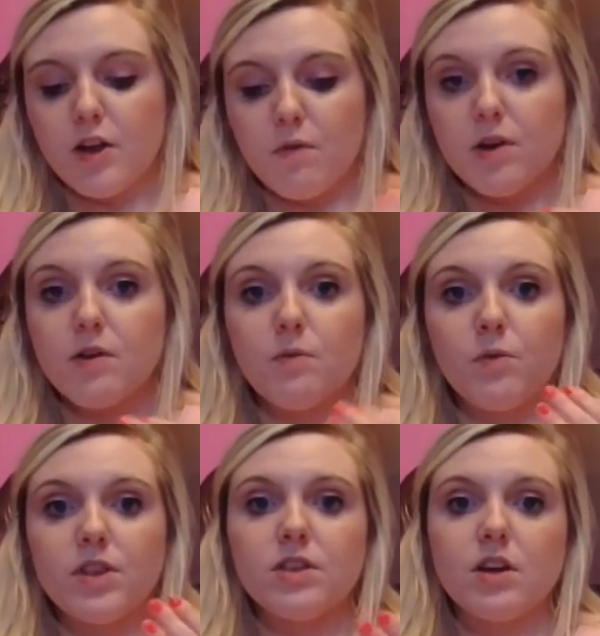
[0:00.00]
going
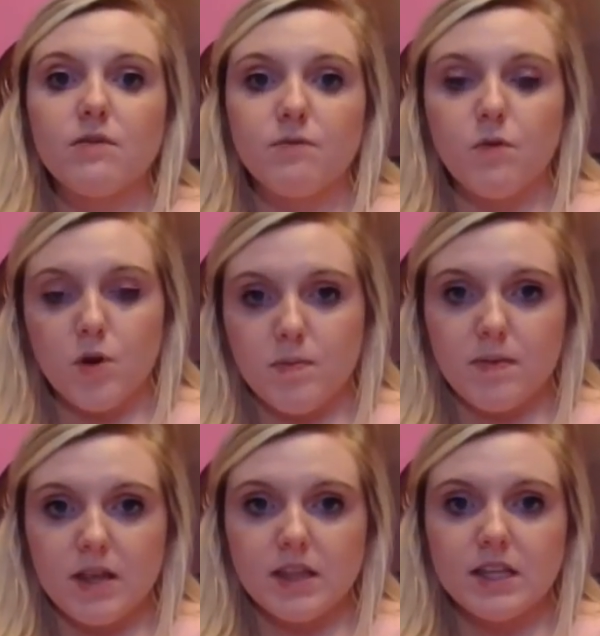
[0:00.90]
with
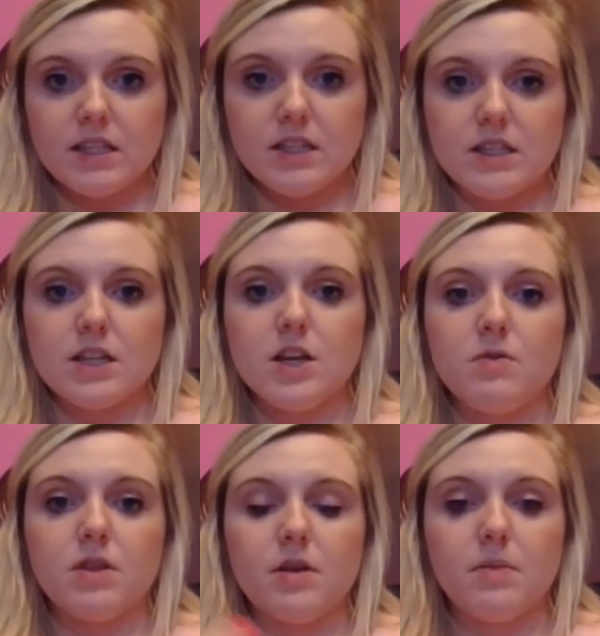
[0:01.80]
the this is to
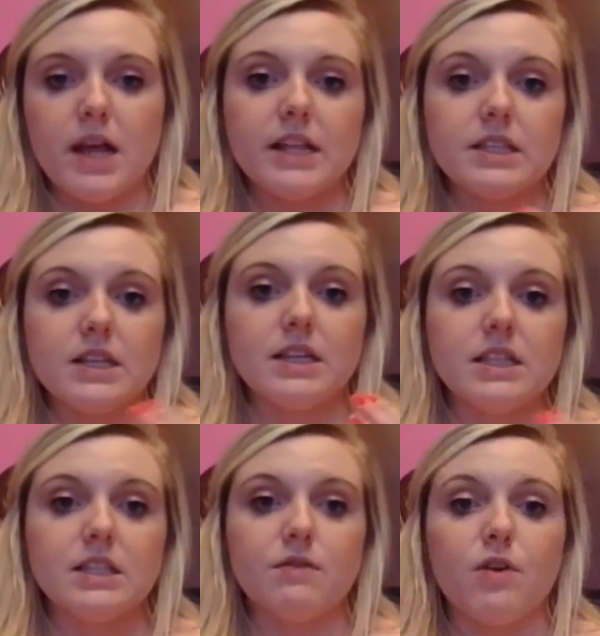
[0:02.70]
do with compliance in
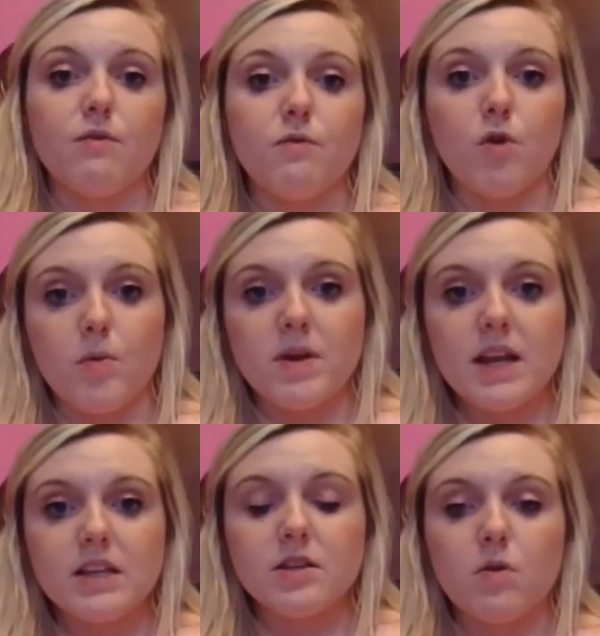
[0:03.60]
the sense of
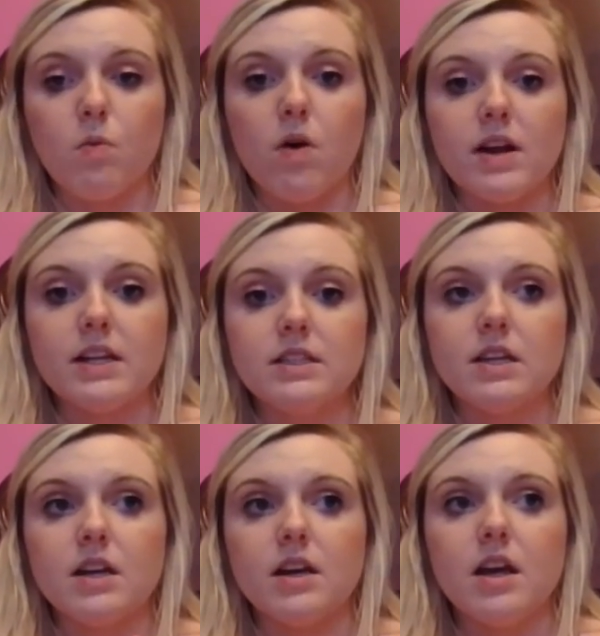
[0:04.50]
conformity, so wanting
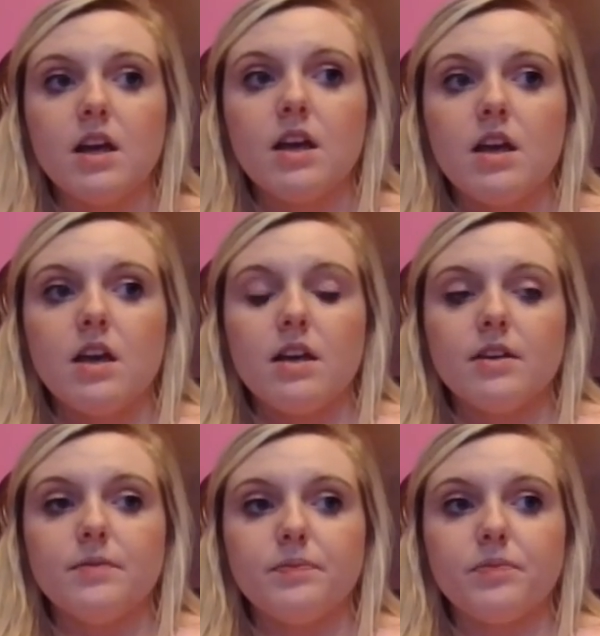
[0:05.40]
to
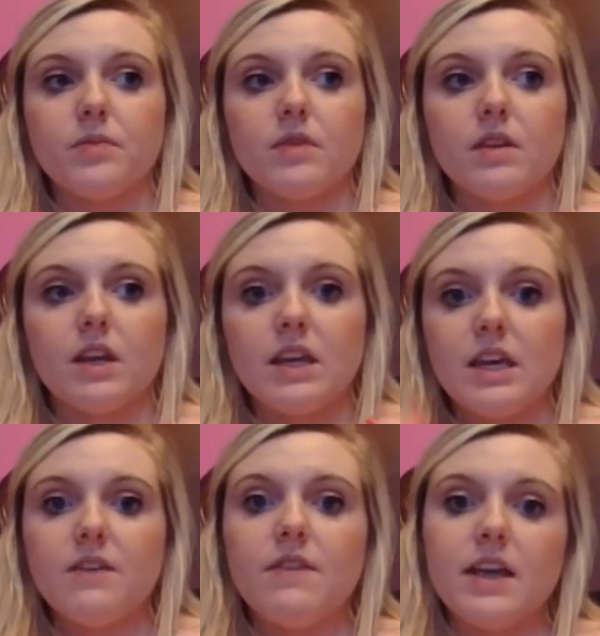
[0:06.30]

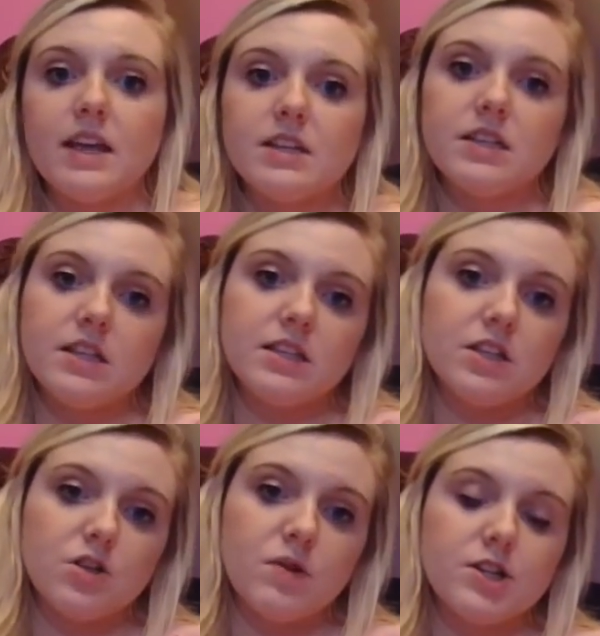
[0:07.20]
give in to the
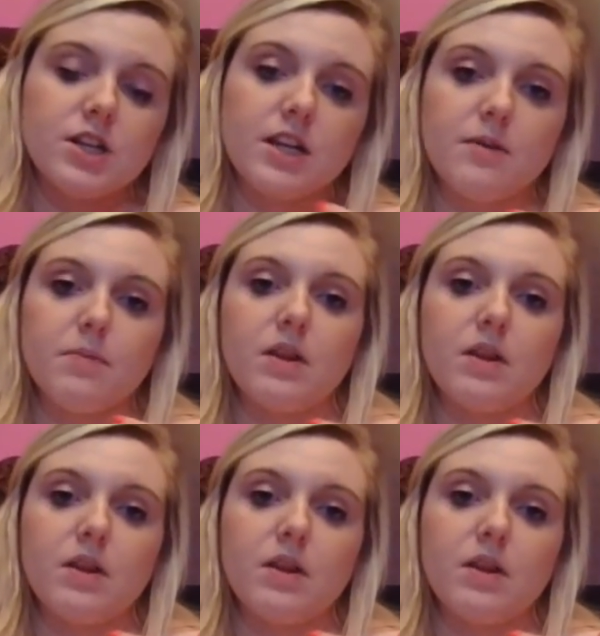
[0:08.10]
situation and